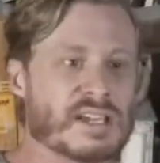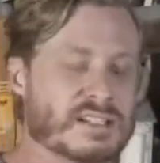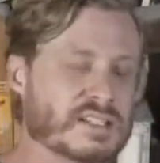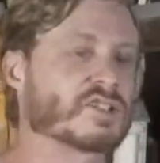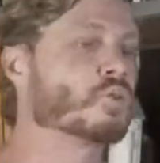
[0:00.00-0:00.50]

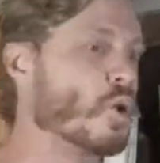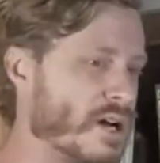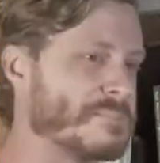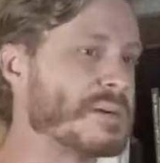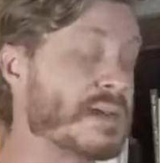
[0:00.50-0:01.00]
this is
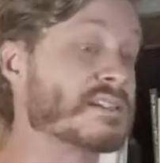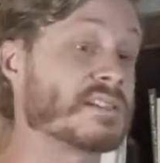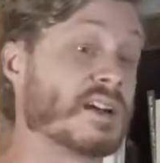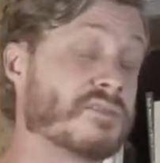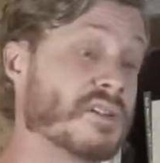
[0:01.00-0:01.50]
one
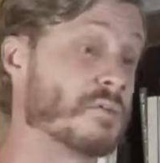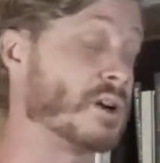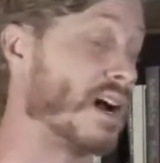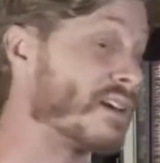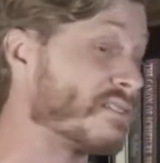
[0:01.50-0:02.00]
piece of
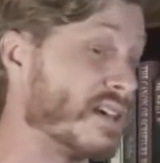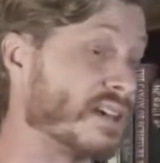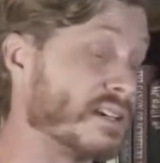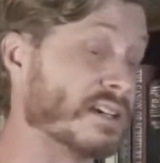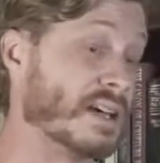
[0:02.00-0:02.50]
what I
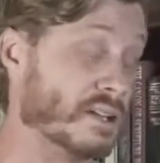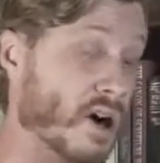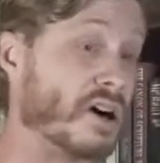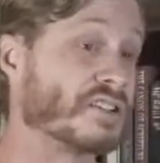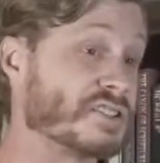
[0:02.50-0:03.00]
think and
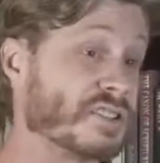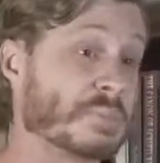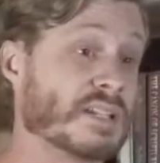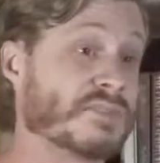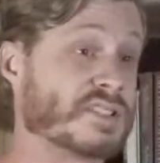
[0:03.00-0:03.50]
honestly
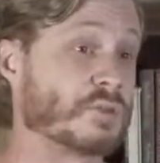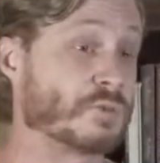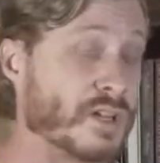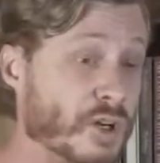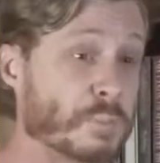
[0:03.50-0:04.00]
believe is a
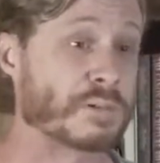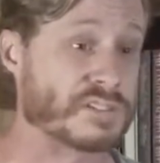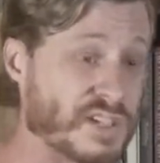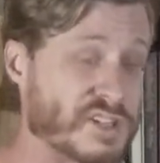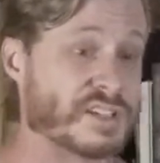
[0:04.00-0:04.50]
real
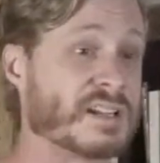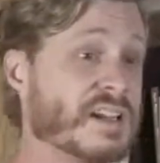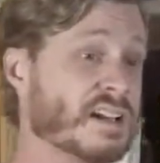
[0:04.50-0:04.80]
procession.